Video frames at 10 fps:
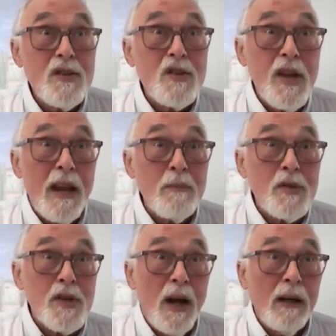
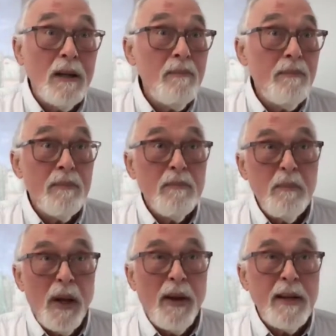Samsung,
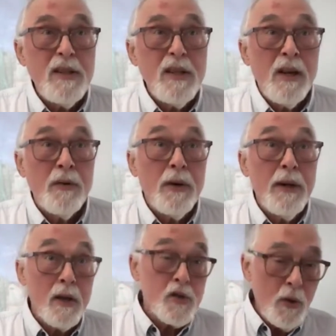about 1,900.
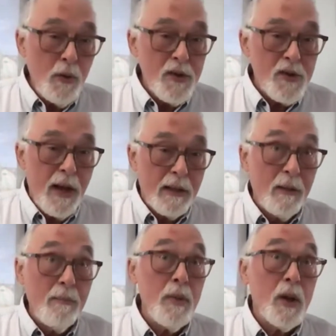Now, Sony's got
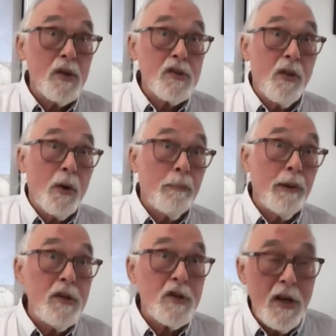them because of their
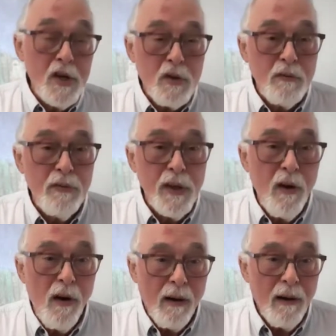PlayStation
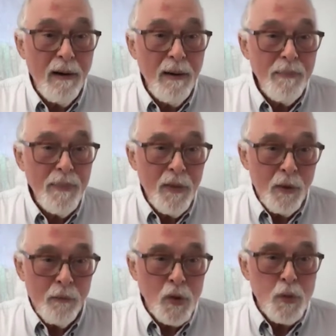VR,
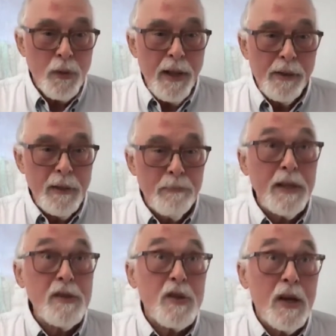their virtual reality
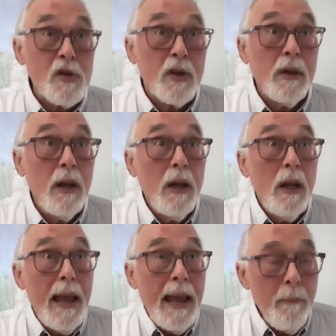PlayStation.
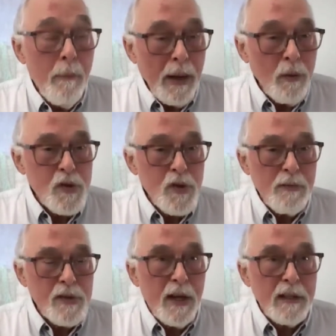
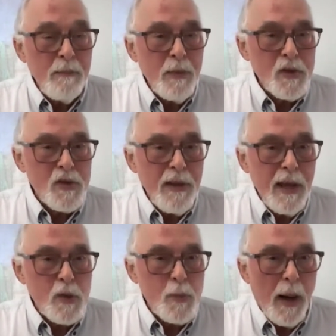Microsoft's got them because of the
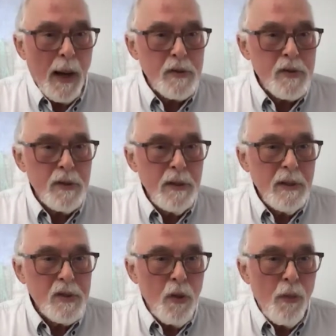Xbox.
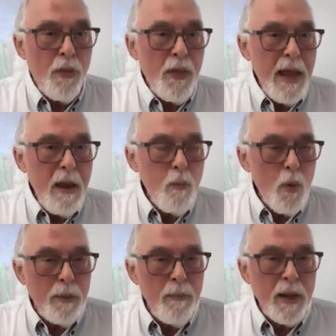So they
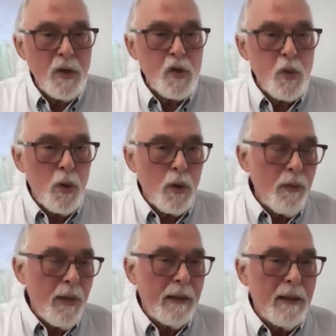want to make sure
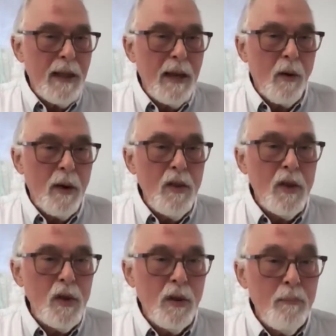that they are in
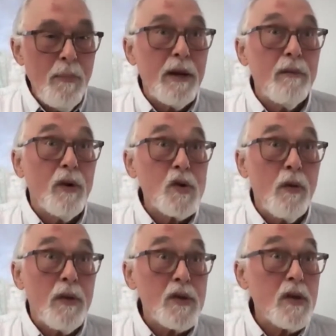the metaverse
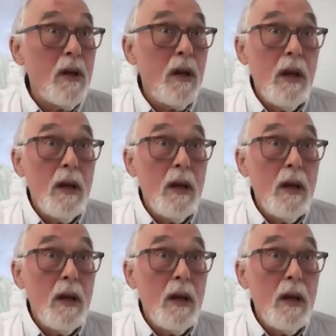for this.